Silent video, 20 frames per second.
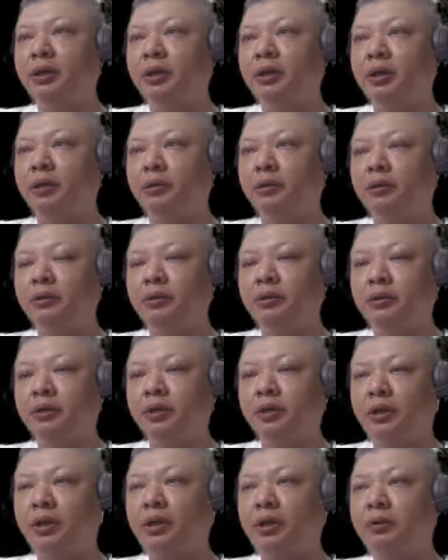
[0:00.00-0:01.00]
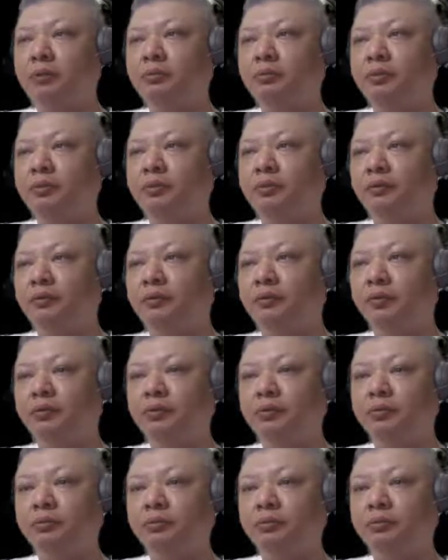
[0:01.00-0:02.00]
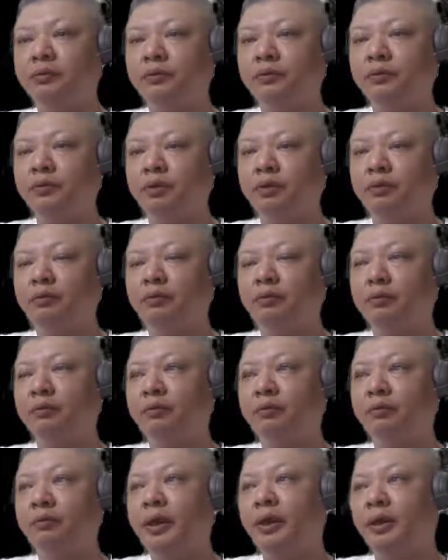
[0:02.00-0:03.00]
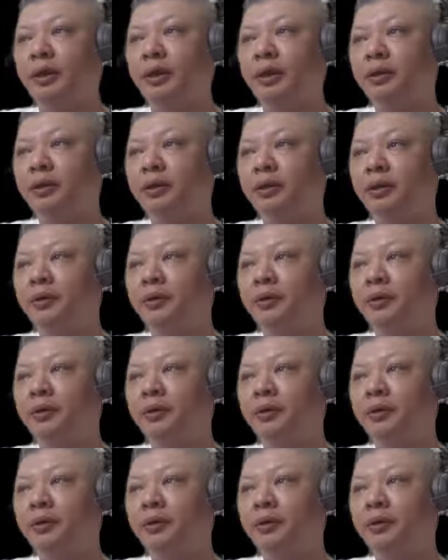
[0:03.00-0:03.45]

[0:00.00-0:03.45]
Now the king would be forced to move to the third rank.